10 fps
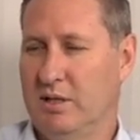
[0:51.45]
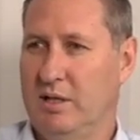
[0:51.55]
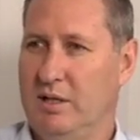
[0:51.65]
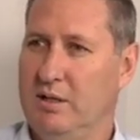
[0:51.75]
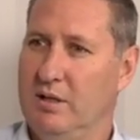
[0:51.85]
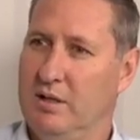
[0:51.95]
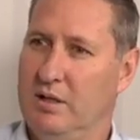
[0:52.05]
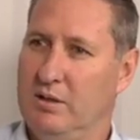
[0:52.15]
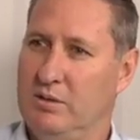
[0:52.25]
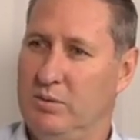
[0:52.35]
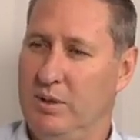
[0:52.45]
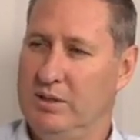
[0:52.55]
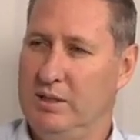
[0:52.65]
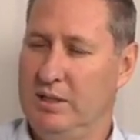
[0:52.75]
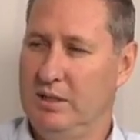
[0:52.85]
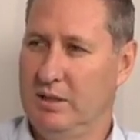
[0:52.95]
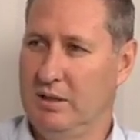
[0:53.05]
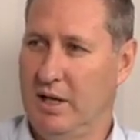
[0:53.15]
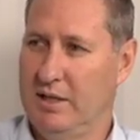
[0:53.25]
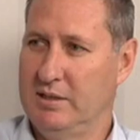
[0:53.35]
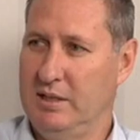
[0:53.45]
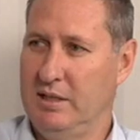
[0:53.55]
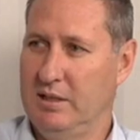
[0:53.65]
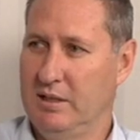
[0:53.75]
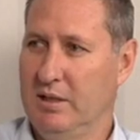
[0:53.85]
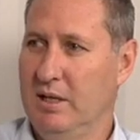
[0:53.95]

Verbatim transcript: And in uh, 2019,